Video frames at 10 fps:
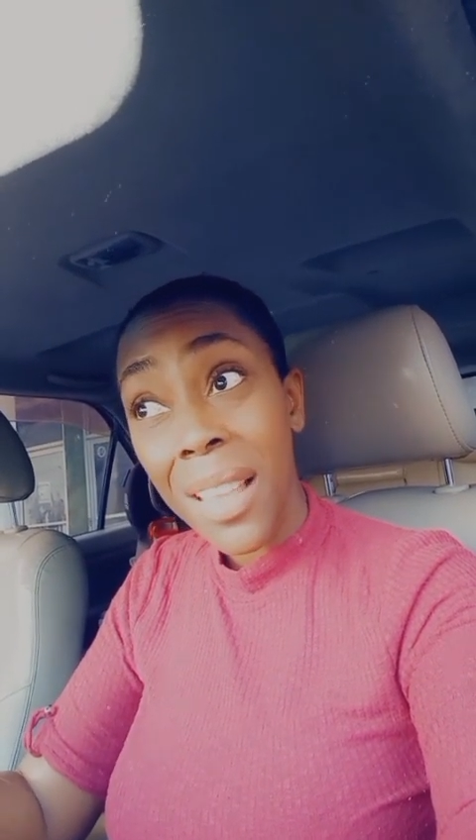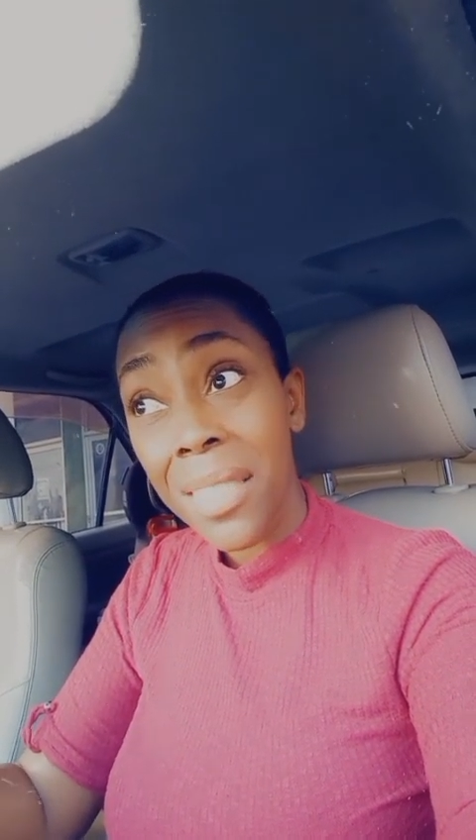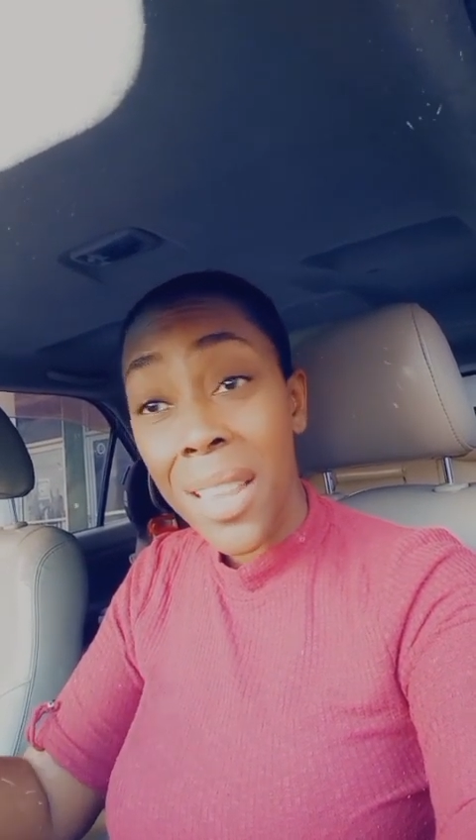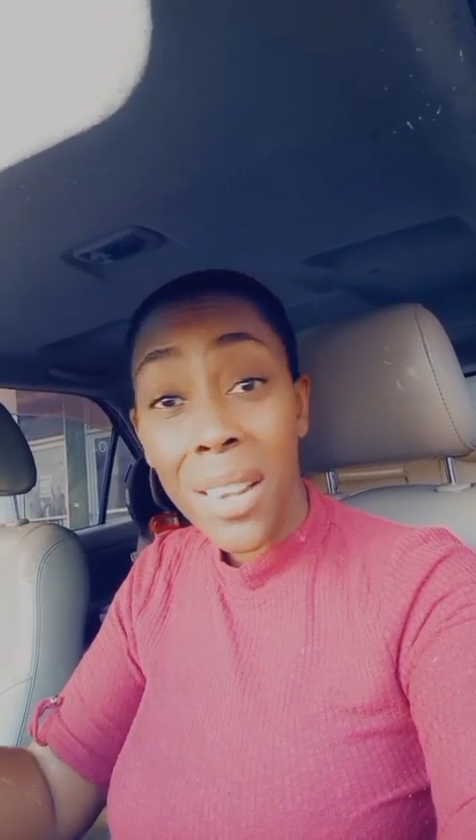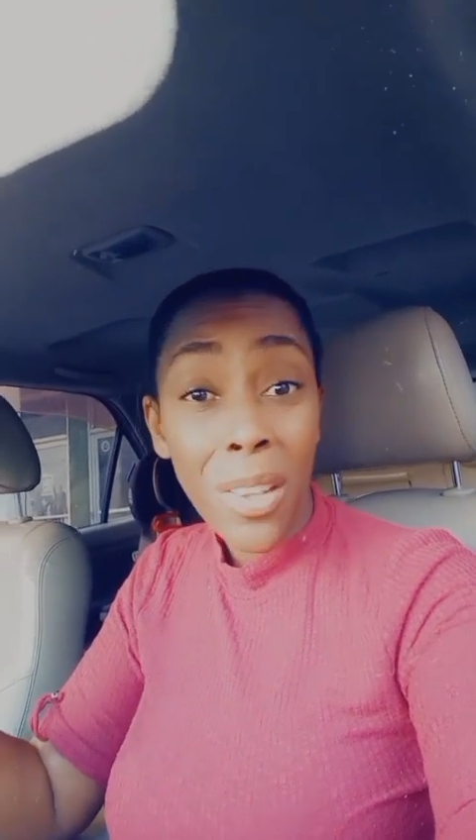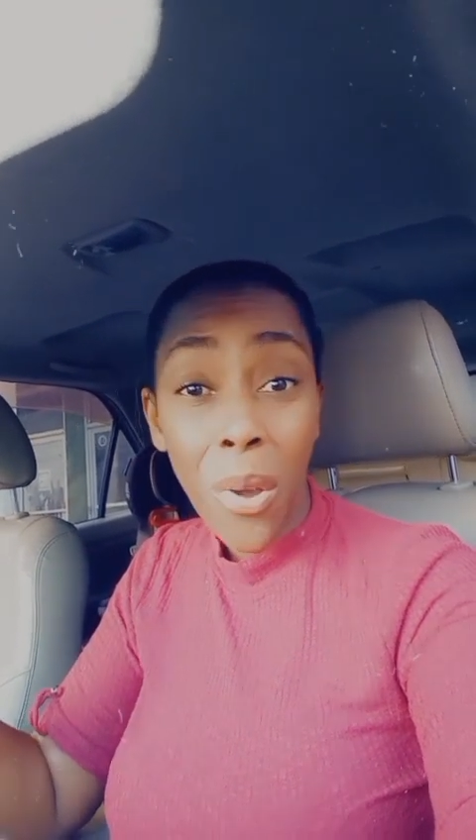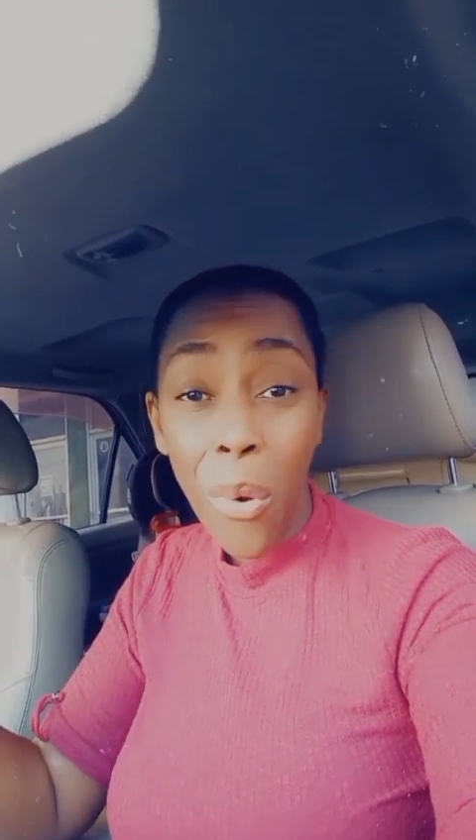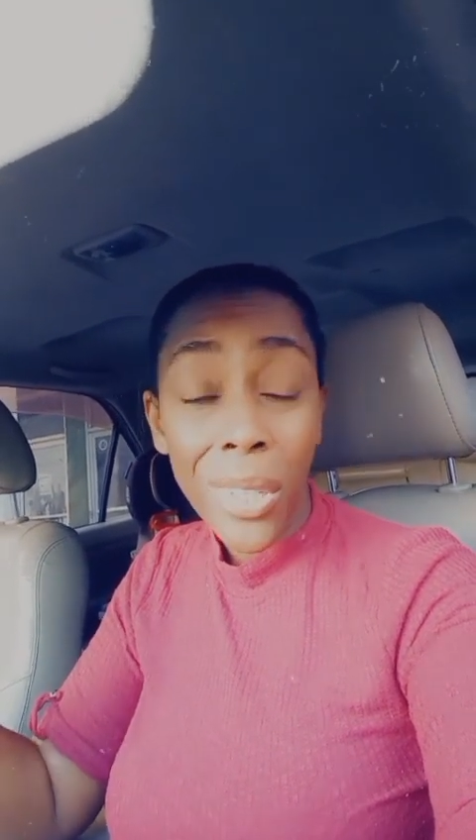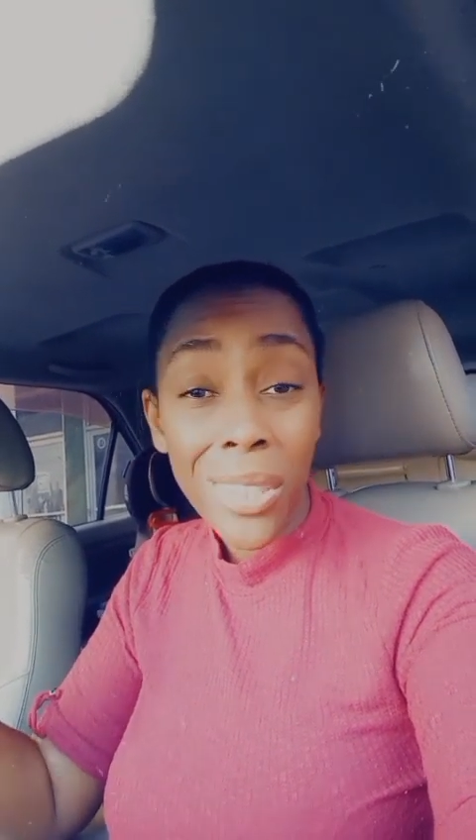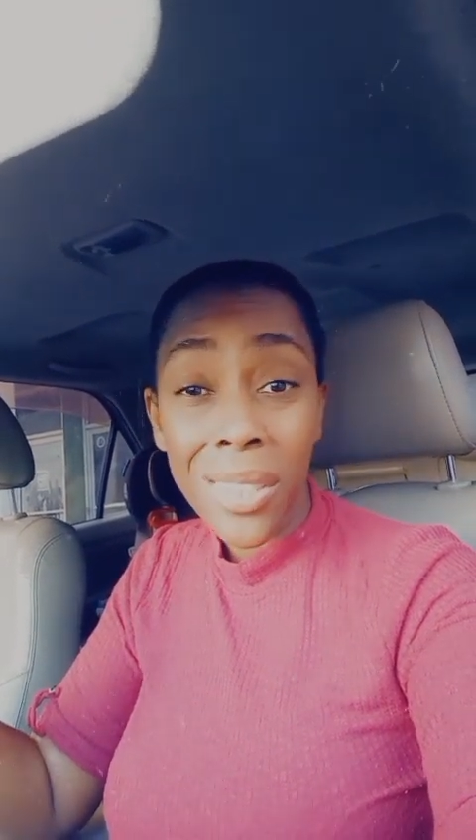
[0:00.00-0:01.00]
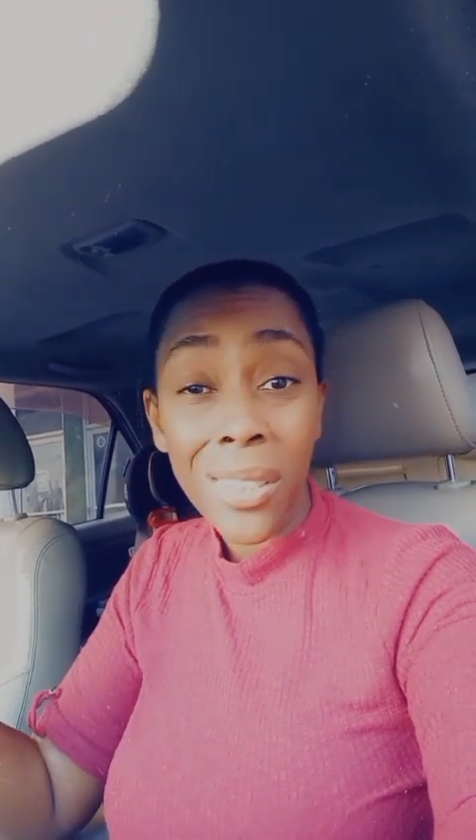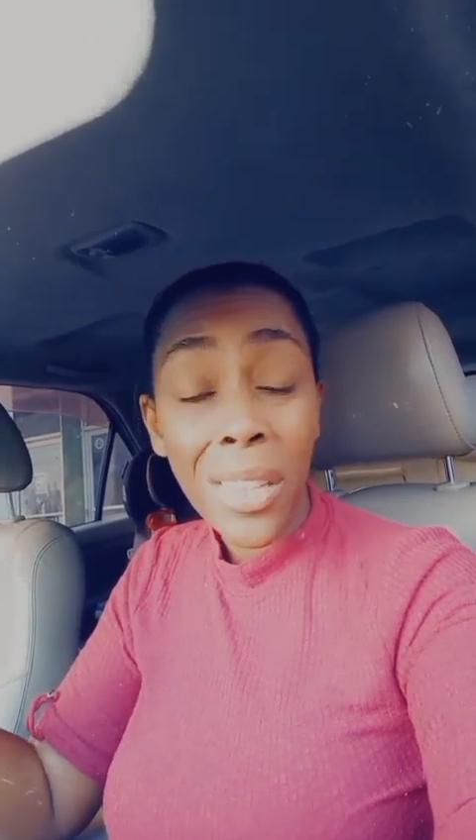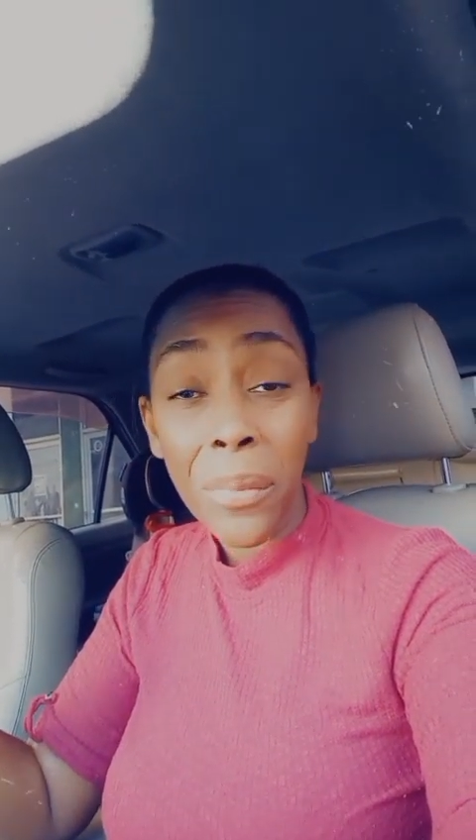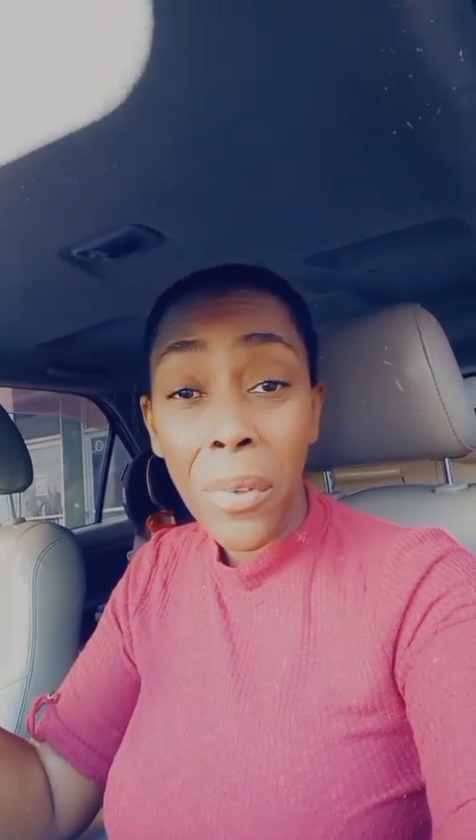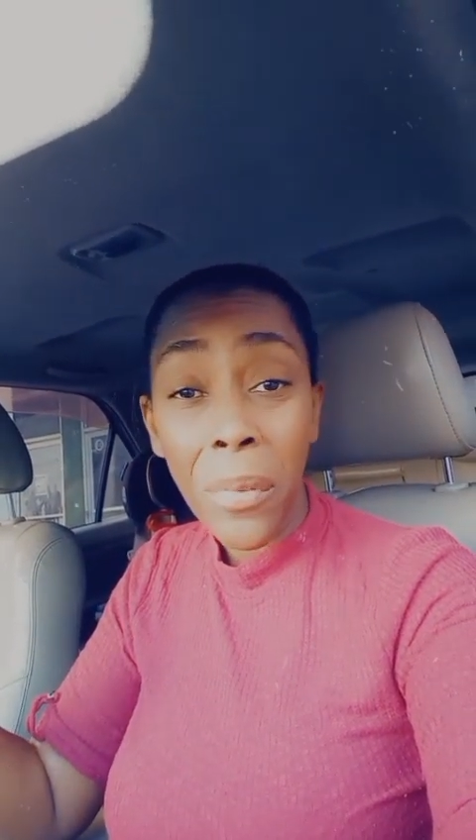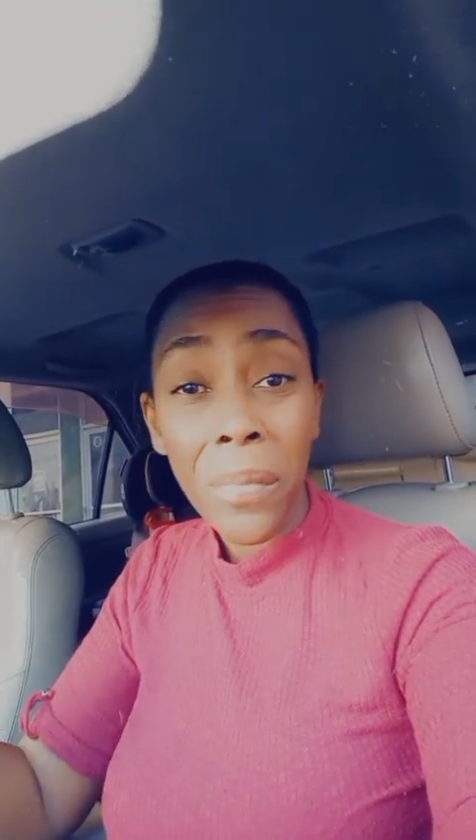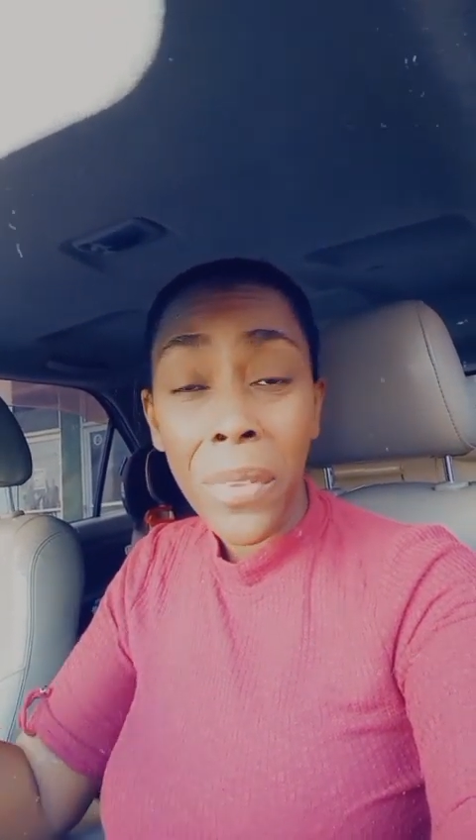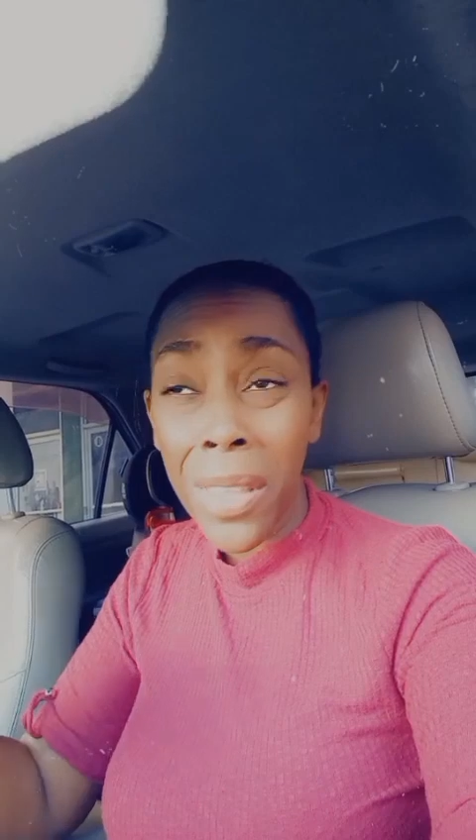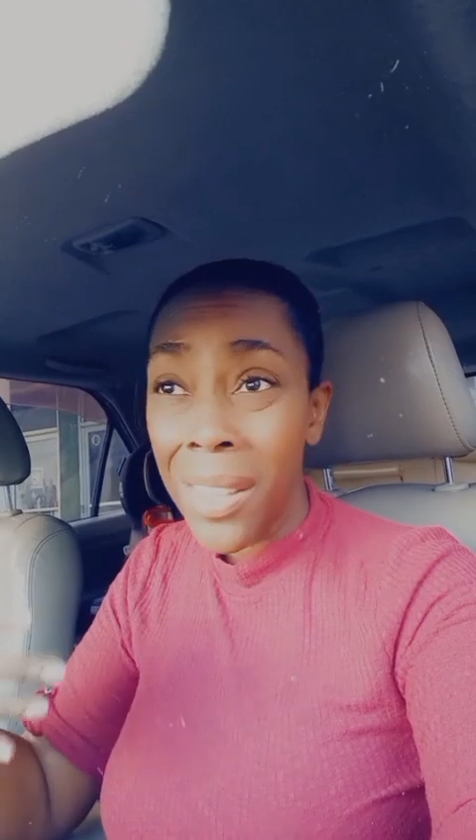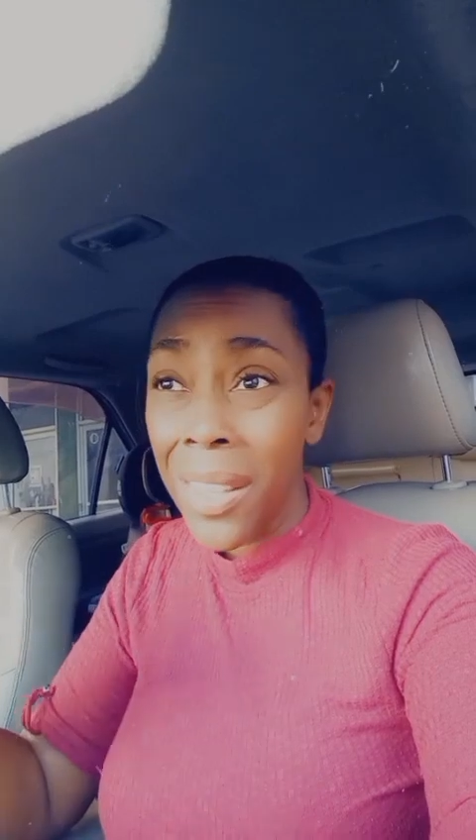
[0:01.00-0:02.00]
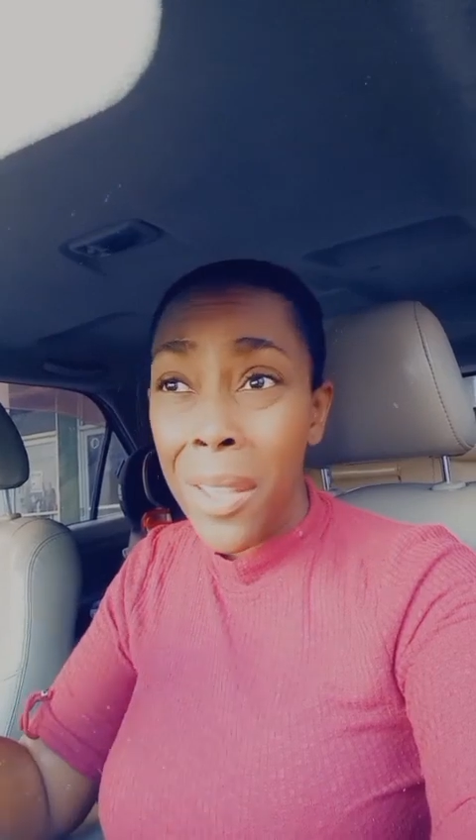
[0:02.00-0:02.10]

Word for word: I think the coaches need for, for